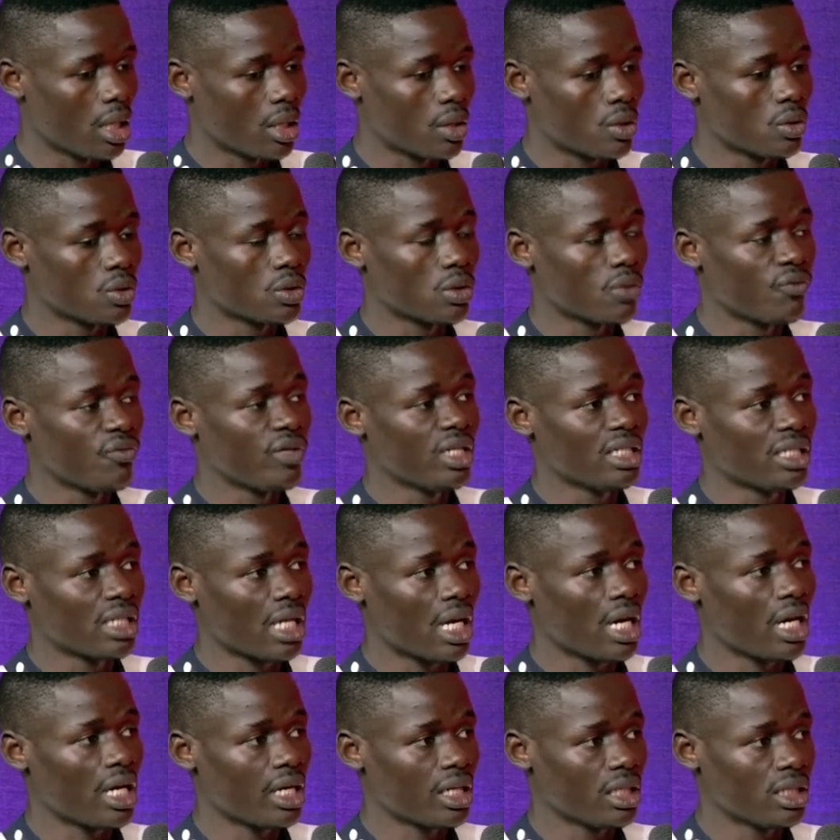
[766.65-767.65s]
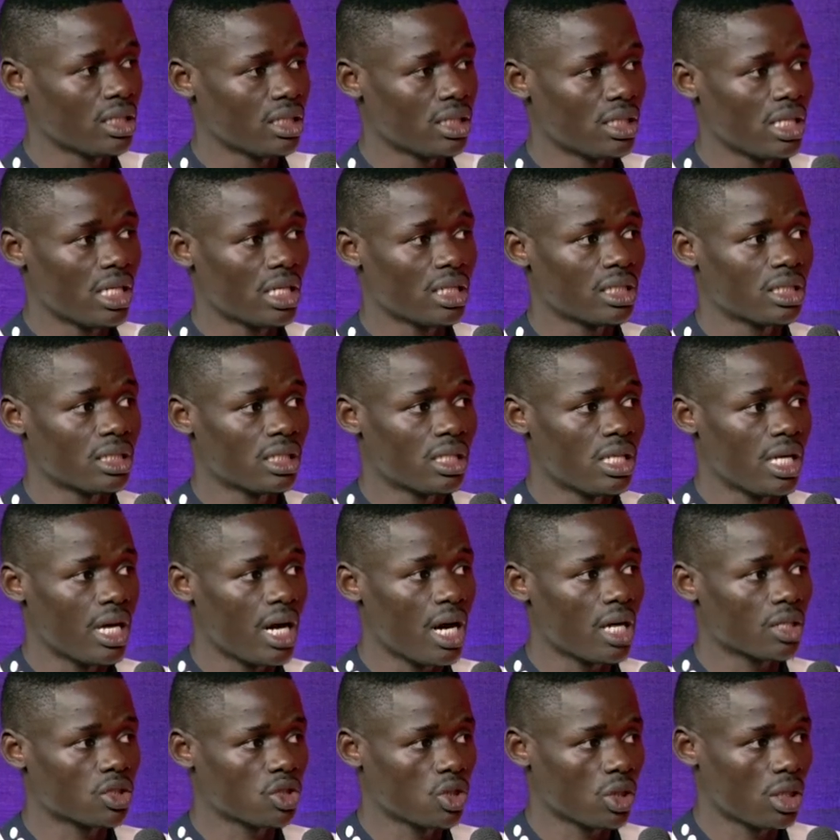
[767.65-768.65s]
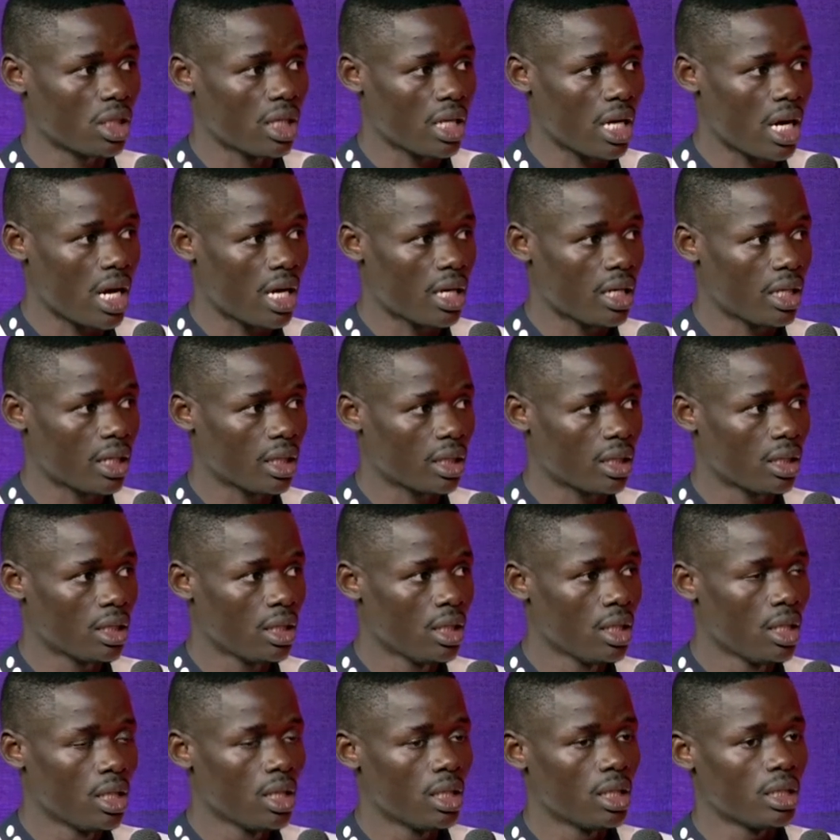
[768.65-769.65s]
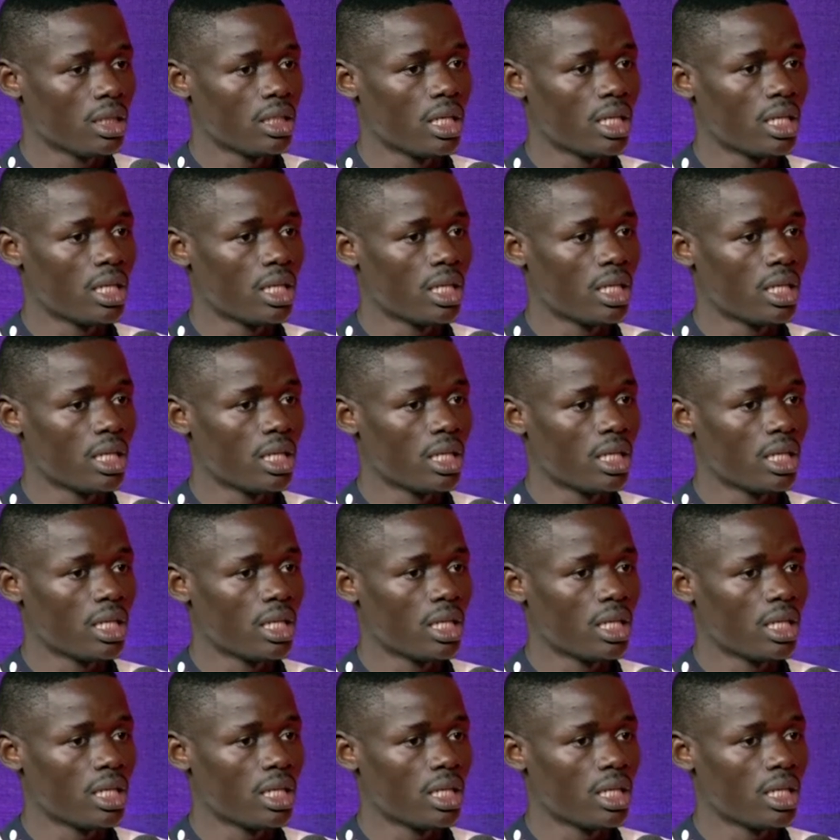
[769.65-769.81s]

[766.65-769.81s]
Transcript: because uh, of the salaries that they're actually earning. Mm-hmm.